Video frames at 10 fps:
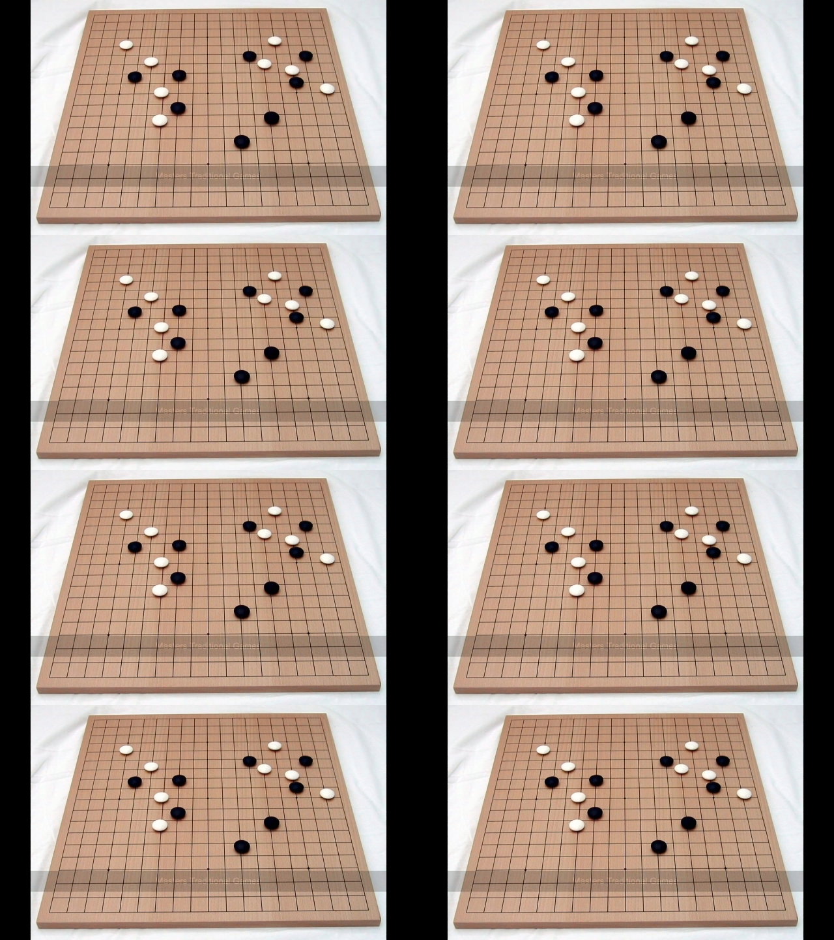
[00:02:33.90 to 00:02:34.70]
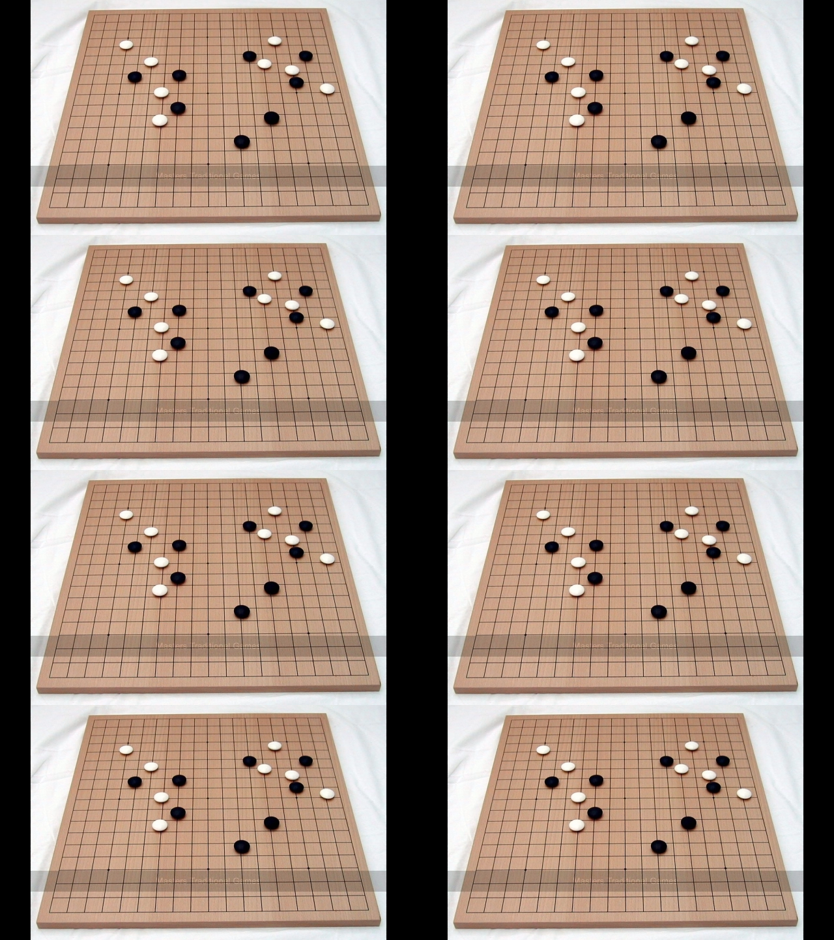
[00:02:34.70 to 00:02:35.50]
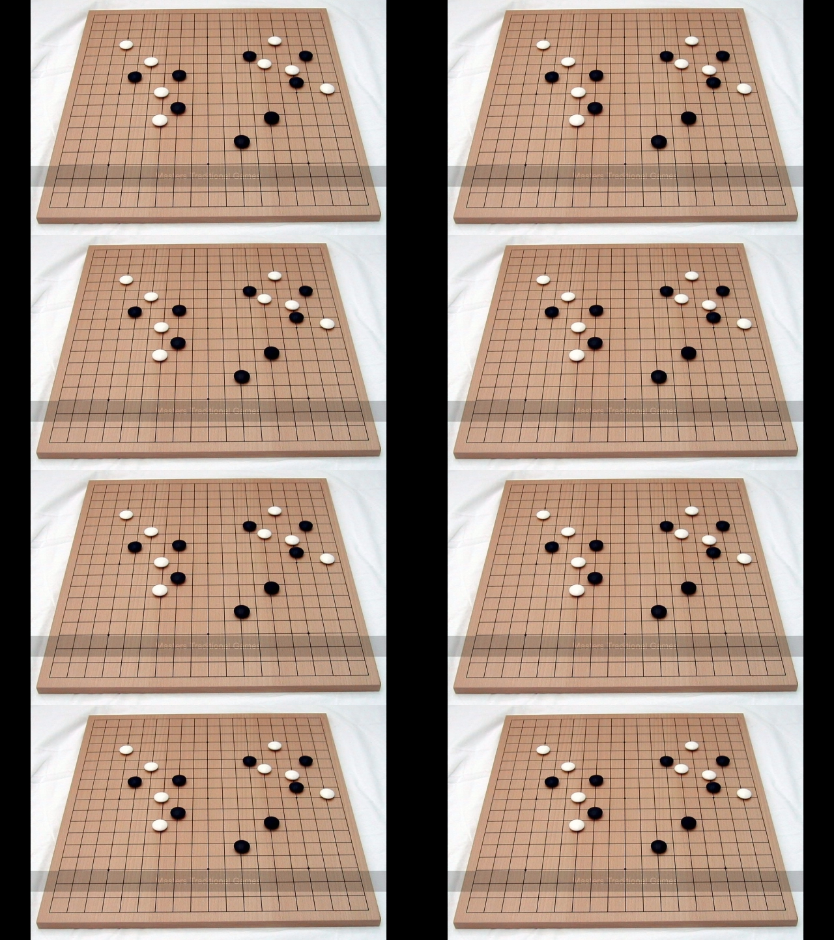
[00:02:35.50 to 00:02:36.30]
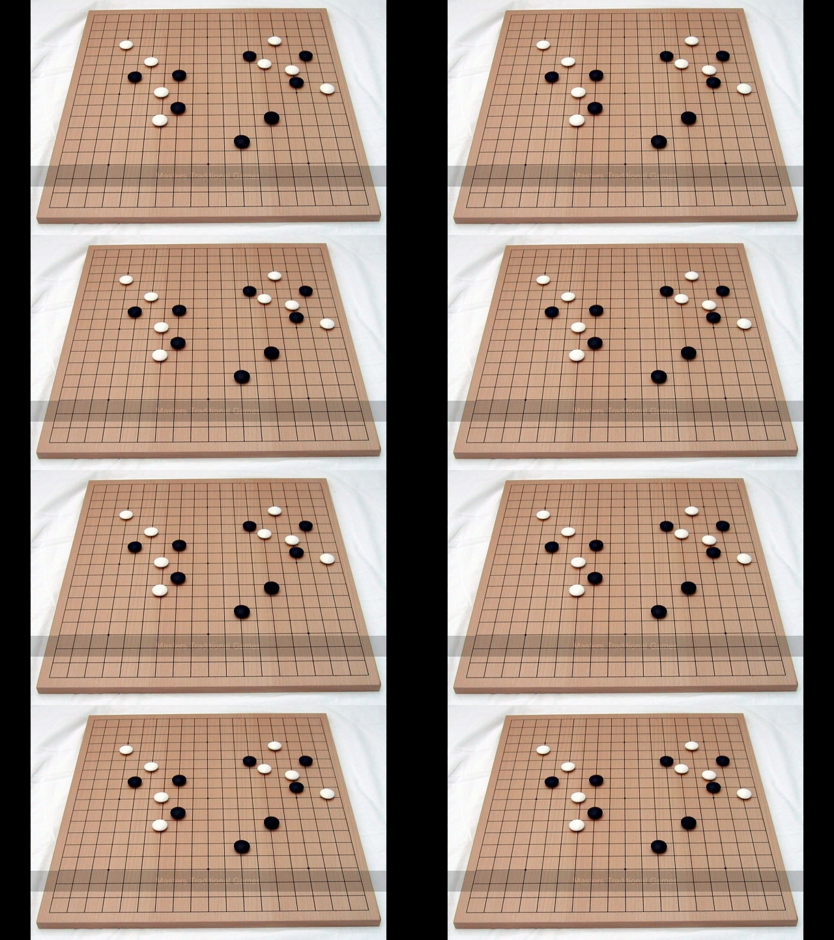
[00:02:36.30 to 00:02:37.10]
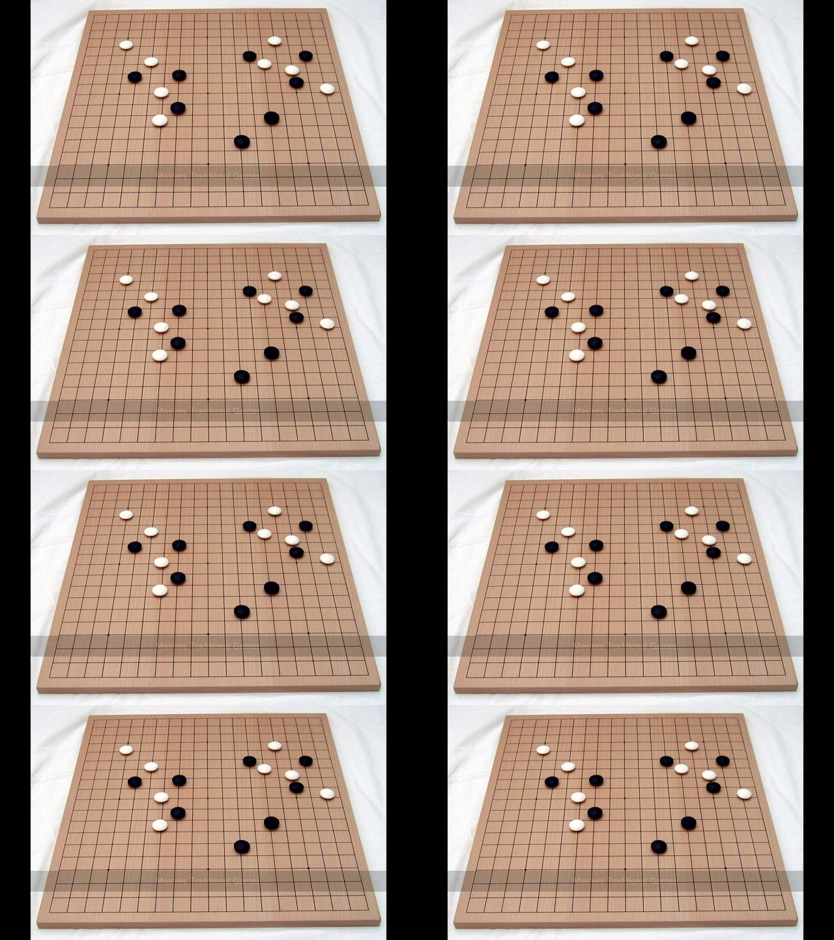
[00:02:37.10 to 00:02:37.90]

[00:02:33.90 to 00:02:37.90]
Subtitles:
(no speaker visible)